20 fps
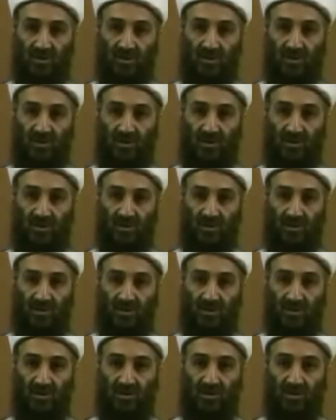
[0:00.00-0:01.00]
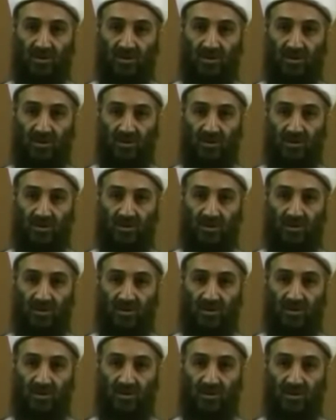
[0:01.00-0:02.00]

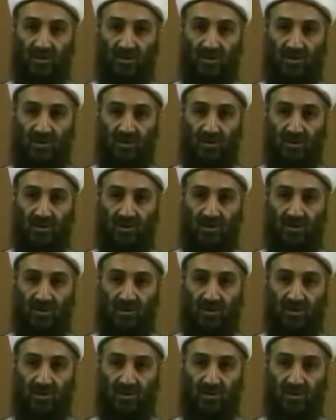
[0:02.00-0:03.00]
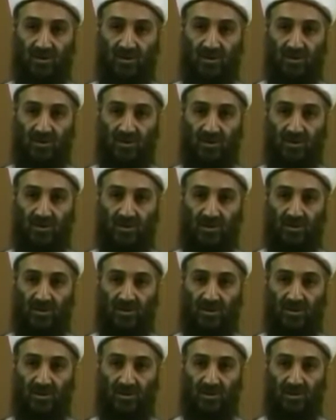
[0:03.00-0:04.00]

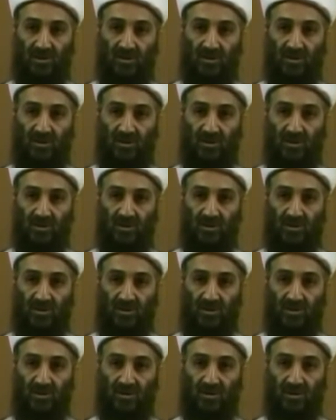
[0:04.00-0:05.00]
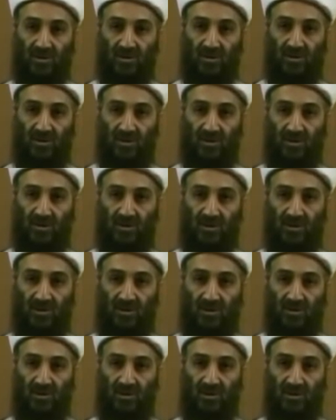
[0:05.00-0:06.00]

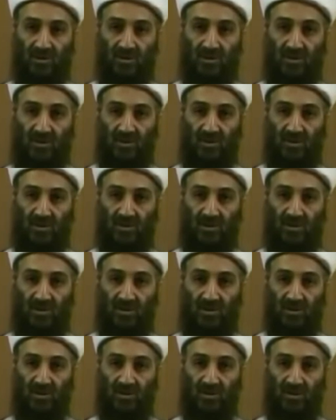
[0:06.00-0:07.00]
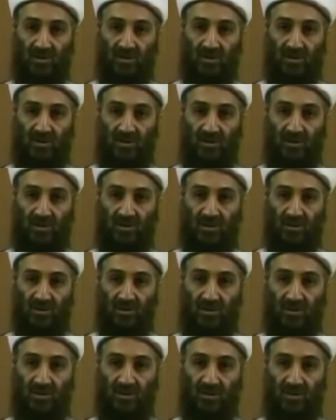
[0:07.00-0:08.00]
No words are spoken by the person on screen.